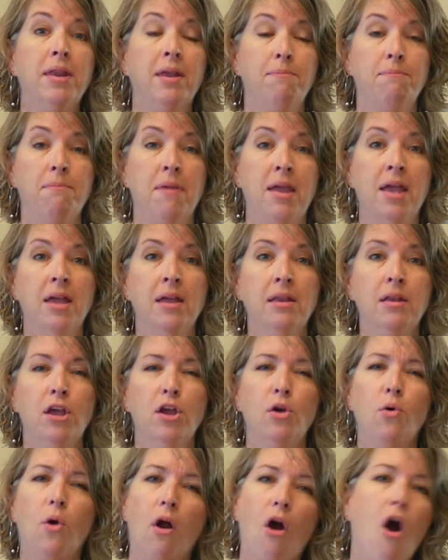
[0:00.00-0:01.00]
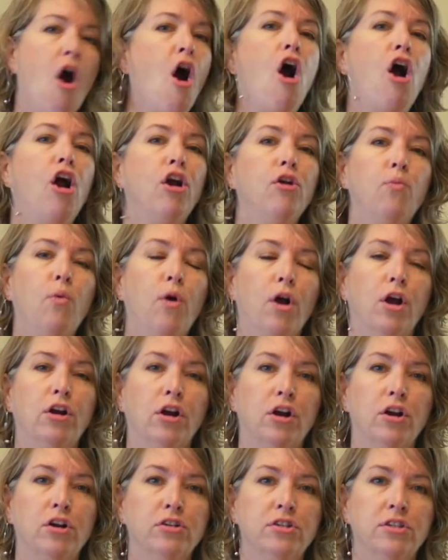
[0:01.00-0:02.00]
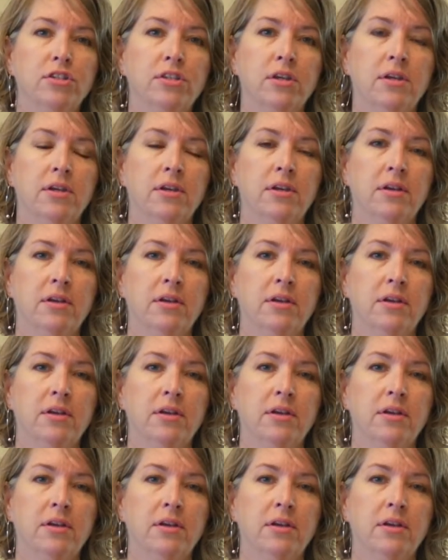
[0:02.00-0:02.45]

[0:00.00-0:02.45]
and men who are hard workers.